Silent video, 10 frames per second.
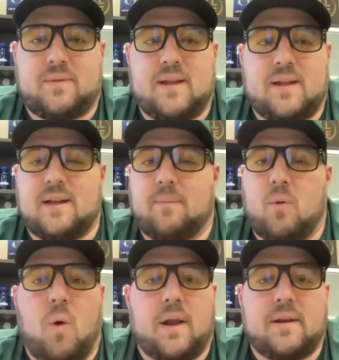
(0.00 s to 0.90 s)
That's
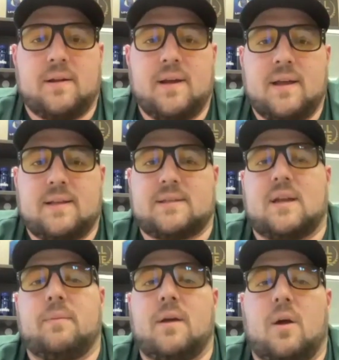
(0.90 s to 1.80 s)
number one. This is
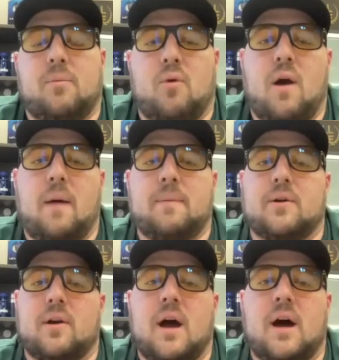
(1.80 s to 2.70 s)
going to be our
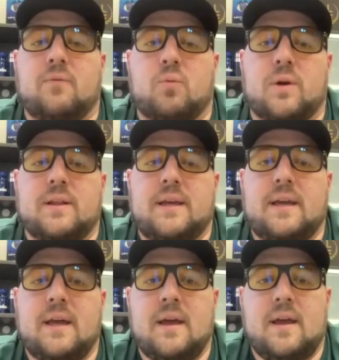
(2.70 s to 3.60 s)
barometer of
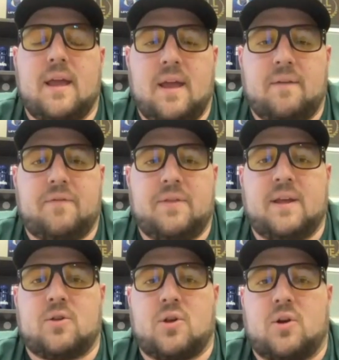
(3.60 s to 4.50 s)
really if the
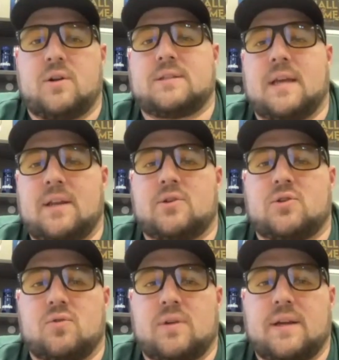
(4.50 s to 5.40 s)
insurance
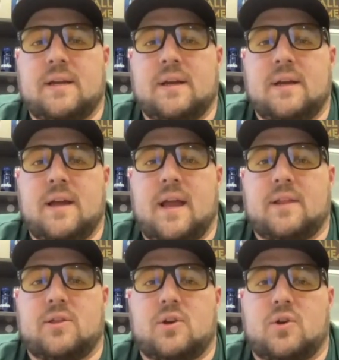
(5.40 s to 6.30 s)
industry
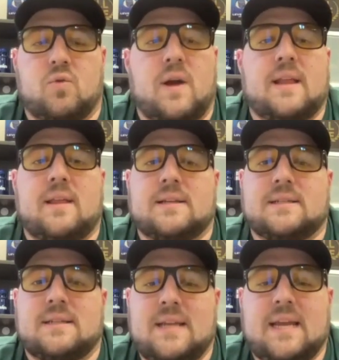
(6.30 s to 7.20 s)
and the grit that
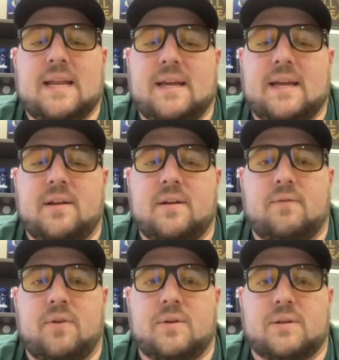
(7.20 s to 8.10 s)
is needed
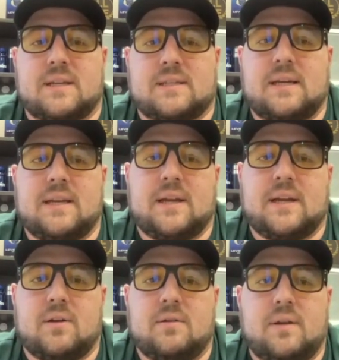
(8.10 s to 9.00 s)
for you to succeed
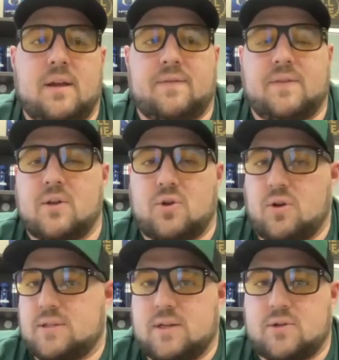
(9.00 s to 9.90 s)
here, if the
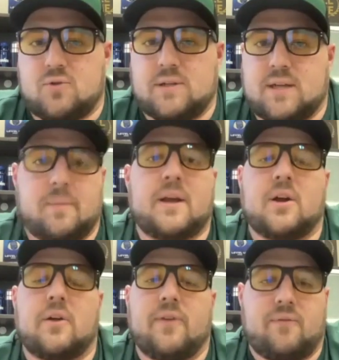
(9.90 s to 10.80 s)
insurance industry is going to be a
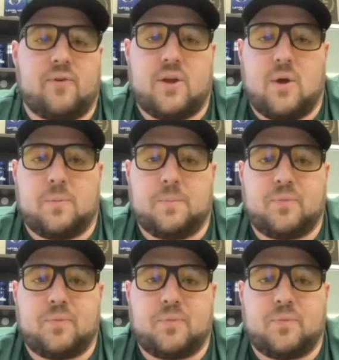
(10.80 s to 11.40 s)
good fit for you.